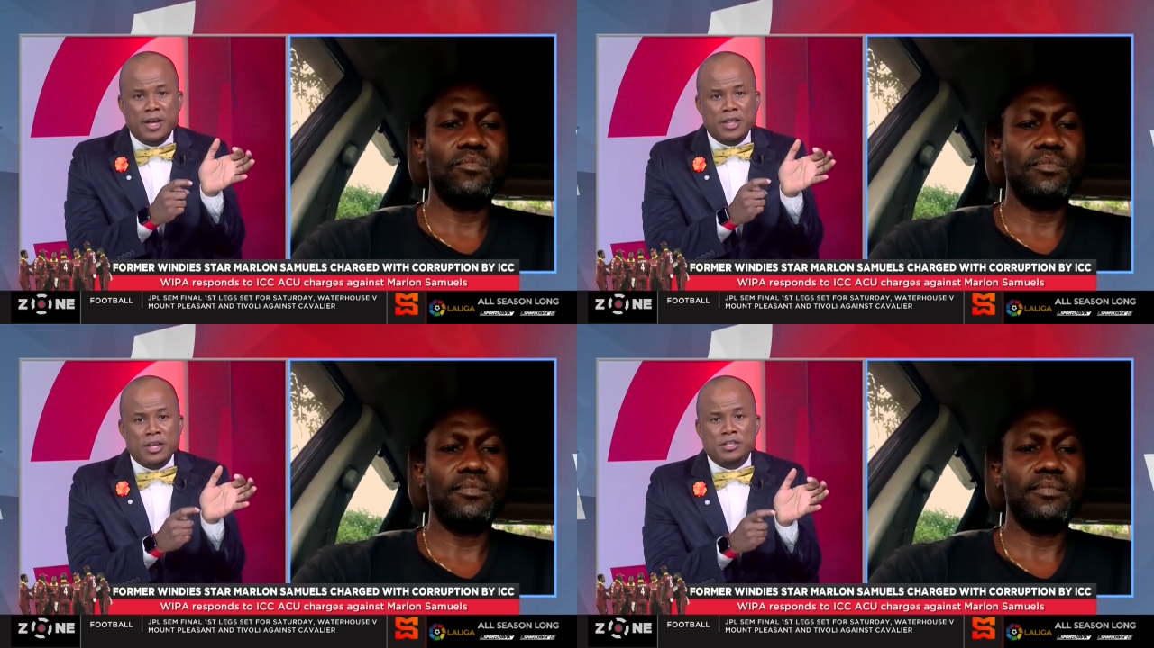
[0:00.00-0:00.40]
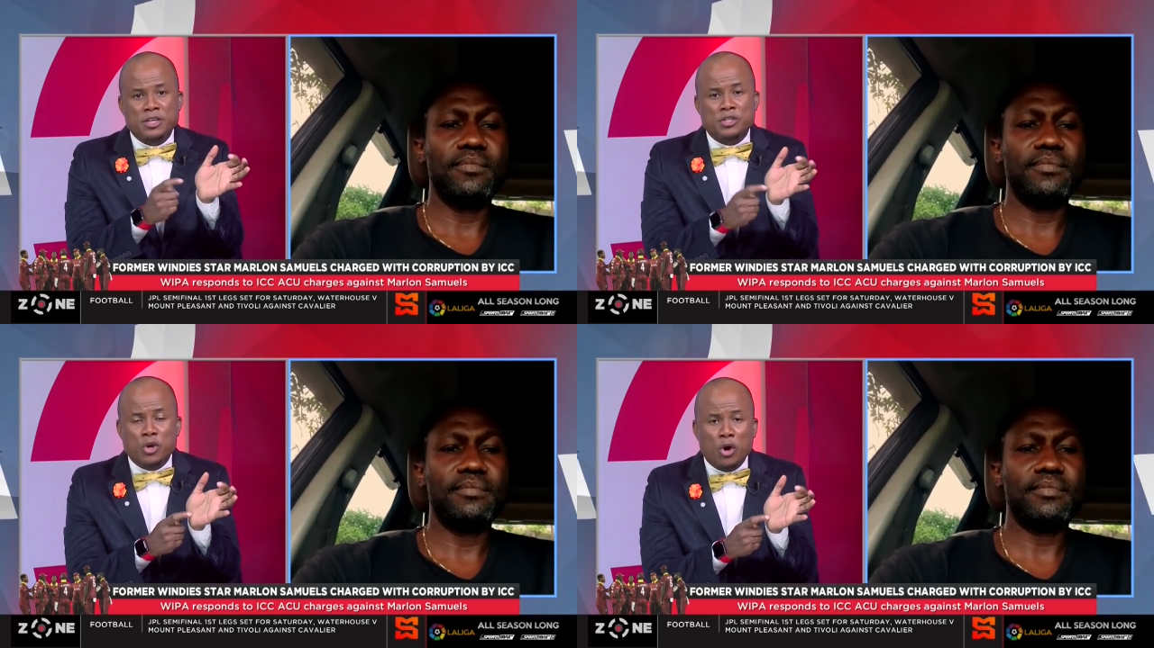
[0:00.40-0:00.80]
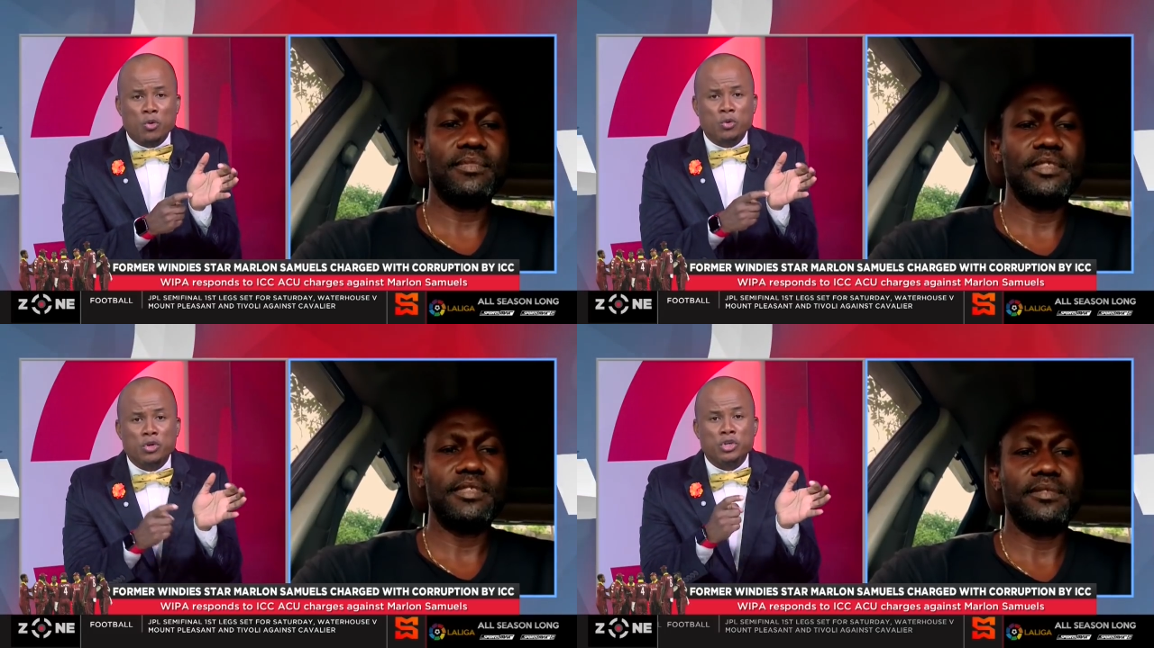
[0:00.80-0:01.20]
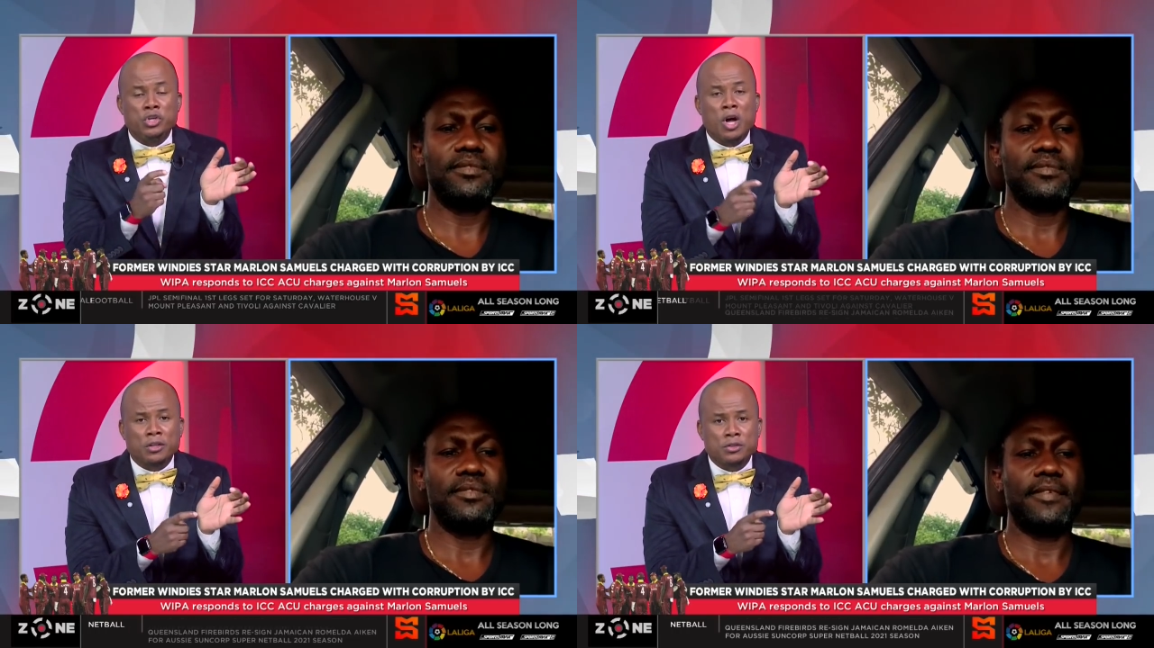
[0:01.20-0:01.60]
Speaker 1: this is how
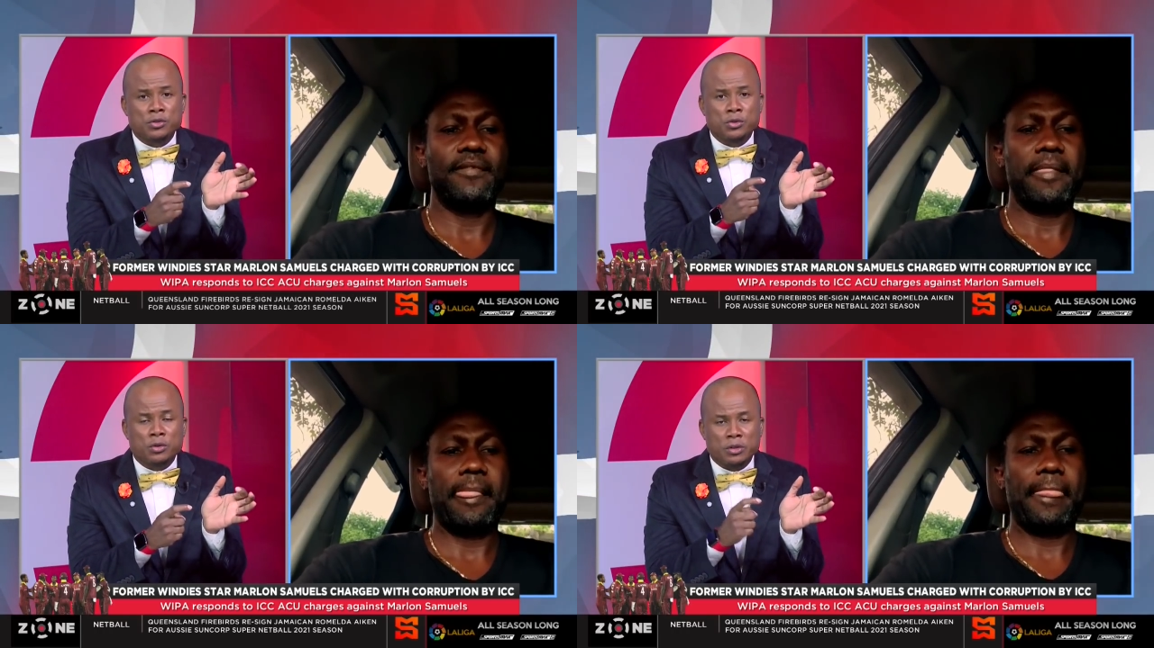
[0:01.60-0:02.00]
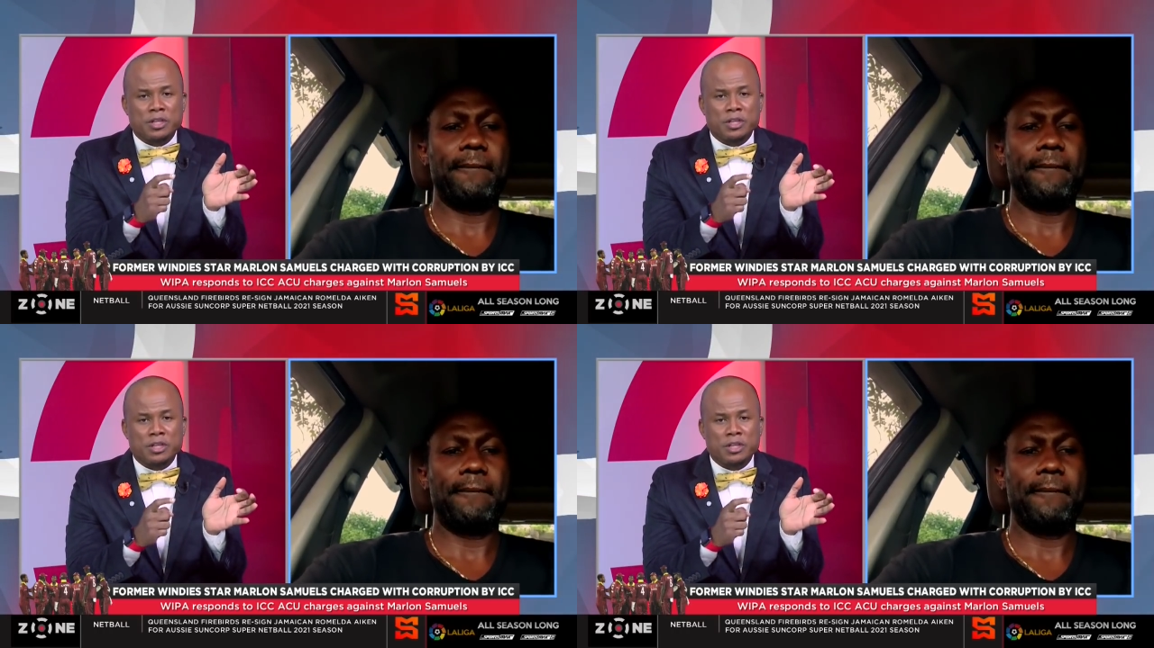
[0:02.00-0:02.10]
not to,